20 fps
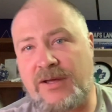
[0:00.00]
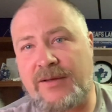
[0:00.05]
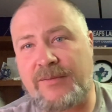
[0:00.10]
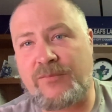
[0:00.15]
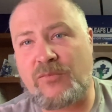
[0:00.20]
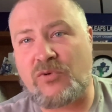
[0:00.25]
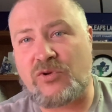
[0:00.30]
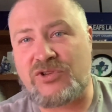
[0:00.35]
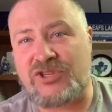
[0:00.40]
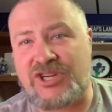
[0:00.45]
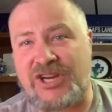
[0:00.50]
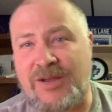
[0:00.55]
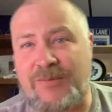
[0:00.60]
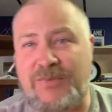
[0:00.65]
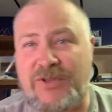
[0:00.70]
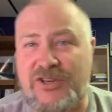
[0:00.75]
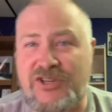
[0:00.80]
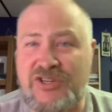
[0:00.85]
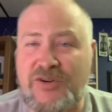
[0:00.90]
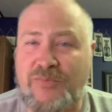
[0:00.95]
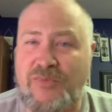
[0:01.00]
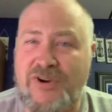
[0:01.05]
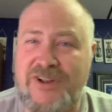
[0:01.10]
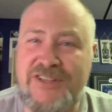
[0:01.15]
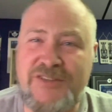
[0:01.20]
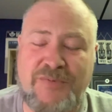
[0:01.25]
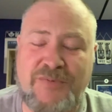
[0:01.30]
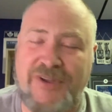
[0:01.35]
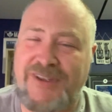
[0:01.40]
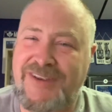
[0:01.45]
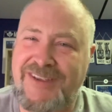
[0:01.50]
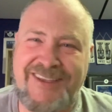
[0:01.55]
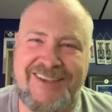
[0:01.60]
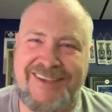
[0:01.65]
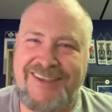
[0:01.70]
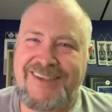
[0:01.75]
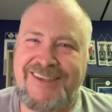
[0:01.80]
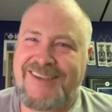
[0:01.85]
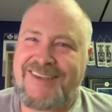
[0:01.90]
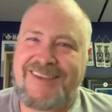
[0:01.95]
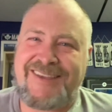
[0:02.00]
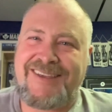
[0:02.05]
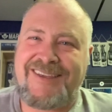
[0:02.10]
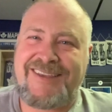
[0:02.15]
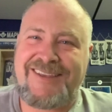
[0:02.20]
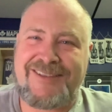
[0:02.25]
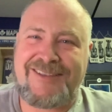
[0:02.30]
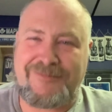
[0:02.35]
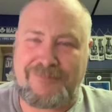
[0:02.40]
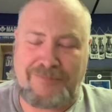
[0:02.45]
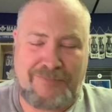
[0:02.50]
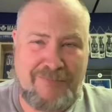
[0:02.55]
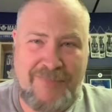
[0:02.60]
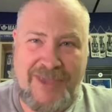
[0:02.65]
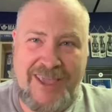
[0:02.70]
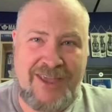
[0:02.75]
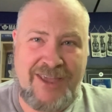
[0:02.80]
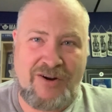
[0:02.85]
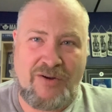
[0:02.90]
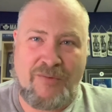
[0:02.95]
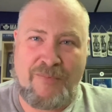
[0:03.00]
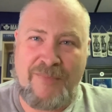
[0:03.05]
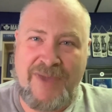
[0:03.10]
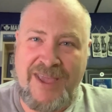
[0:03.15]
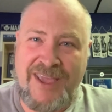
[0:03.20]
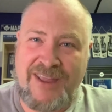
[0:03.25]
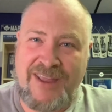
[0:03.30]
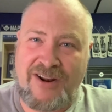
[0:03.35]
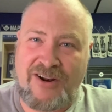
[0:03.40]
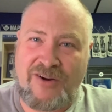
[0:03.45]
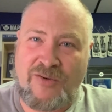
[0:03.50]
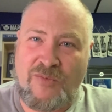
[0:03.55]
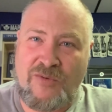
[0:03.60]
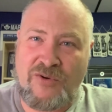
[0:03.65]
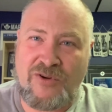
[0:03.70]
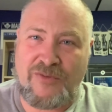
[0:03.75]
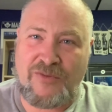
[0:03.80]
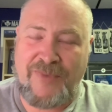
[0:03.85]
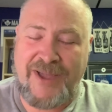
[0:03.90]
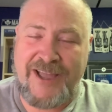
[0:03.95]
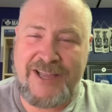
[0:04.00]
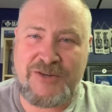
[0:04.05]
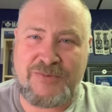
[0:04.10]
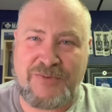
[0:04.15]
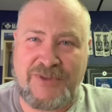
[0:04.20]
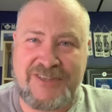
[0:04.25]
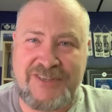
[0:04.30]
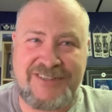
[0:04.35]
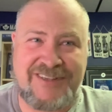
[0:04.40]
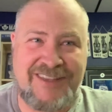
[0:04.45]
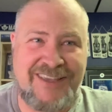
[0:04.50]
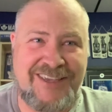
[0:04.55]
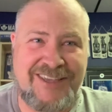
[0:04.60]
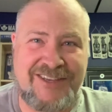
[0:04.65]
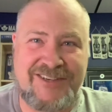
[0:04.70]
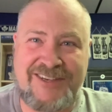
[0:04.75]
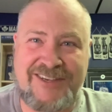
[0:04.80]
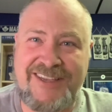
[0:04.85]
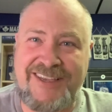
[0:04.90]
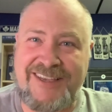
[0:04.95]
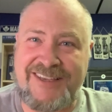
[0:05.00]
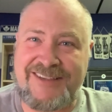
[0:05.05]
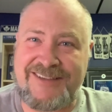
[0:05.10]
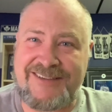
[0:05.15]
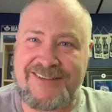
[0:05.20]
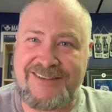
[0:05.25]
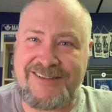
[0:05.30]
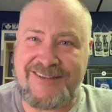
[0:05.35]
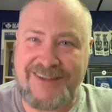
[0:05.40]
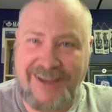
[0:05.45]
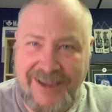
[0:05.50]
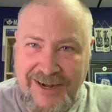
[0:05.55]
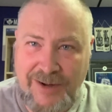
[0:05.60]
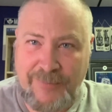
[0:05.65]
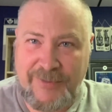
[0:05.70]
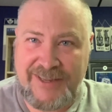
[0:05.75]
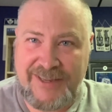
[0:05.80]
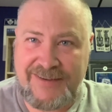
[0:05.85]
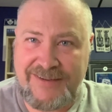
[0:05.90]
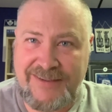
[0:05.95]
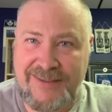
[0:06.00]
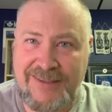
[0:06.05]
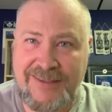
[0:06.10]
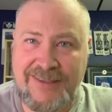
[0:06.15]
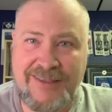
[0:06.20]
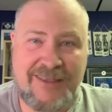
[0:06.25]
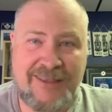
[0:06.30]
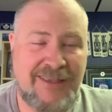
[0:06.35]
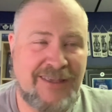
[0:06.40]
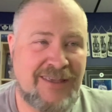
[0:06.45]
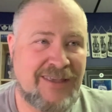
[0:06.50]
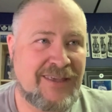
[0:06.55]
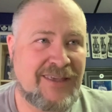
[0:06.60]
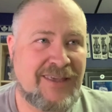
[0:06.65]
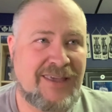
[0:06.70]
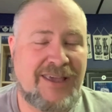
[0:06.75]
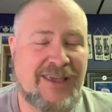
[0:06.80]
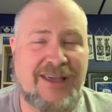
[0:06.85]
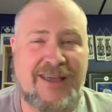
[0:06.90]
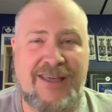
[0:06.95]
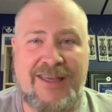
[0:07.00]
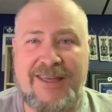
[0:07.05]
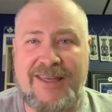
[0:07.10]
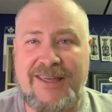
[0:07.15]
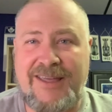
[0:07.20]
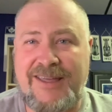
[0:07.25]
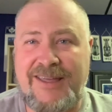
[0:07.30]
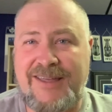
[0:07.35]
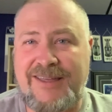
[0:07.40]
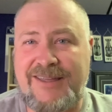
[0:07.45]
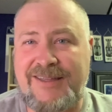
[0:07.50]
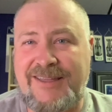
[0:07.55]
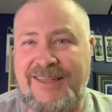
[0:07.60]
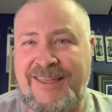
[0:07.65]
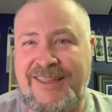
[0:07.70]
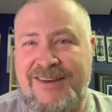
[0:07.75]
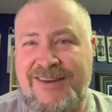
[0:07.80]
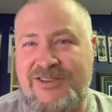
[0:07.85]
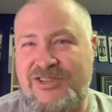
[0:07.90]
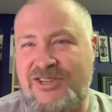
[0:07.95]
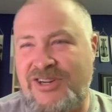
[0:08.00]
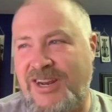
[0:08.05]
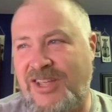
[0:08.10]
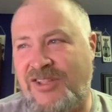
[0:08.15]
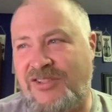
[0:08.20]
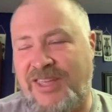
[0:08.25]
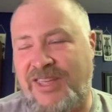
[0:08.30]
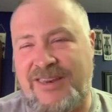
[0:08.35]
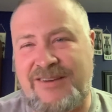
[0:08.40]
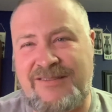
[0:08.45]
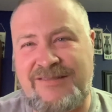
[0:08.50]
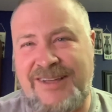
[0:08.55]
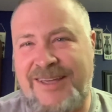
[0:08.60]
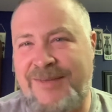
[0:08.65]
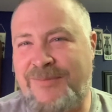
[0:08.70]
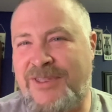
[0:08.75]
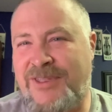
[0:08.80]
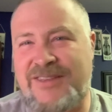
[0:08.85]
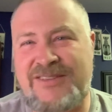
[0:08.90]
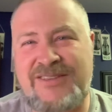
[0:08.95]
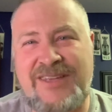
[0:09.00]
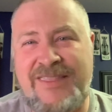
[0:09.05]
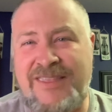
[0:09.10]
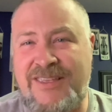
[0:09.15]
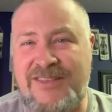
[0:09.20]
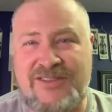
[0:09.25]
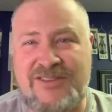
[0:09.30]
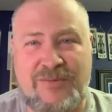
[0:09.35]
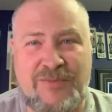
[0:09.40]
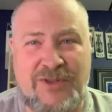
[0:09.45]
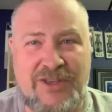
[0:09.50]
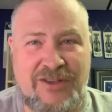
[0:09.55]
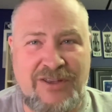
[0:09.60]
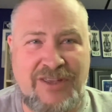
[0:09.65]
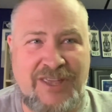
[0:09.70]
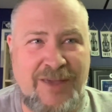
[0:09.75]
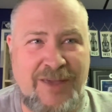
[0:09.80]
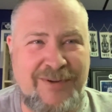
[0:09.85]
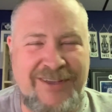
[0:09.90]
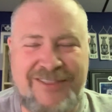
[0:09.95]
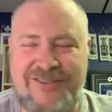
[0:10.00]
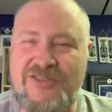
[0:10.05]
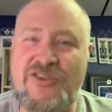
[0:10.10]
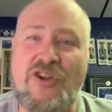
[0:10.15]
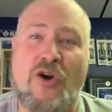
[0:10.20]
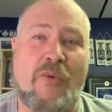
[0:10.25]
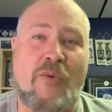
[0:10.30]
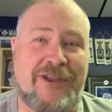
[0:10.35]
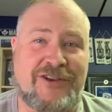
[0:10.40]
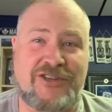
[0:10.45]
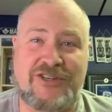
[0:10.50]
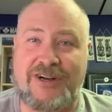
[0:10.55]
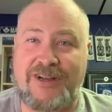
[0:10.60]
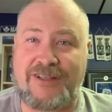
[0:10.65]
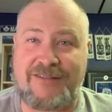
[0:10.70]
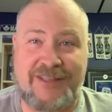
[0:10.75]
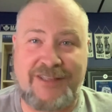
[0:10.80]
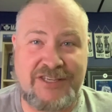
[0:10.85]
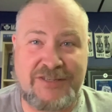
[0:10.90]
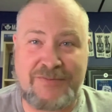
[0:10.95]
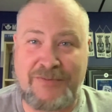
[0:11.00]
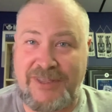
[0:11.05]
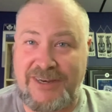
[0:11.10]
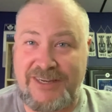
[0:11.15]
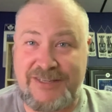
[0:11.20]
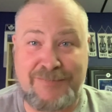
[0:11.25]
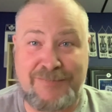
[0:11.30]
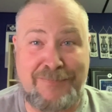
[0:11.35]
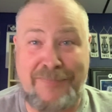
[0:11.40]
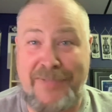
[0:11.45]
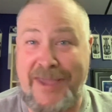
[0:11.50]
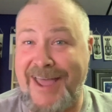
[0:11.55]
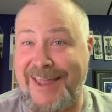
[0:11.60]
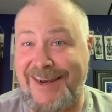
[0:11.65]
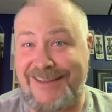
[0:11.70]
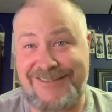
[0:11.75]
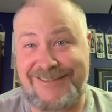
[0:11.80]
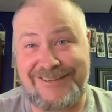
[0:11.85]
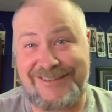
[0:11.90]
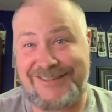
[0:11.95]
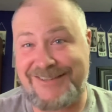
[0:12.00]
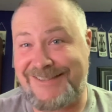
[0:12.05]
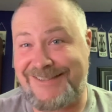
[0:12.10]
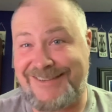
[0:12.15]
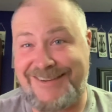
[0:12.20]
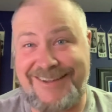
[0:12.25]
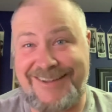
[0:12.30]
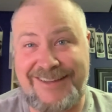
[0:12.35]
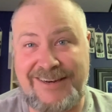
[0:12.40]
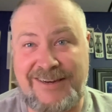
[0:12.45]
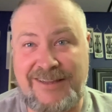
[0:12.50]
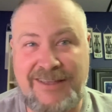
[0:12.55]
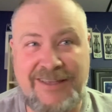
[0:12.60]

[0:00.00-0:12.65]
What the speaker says: World Championship runs, but man, oh man, on a World Matchplay stage, he is dynamite. And Johnny Clayton, I think it's going to be a good game. There's no way Johnny Clayton's playing as bad as he just did.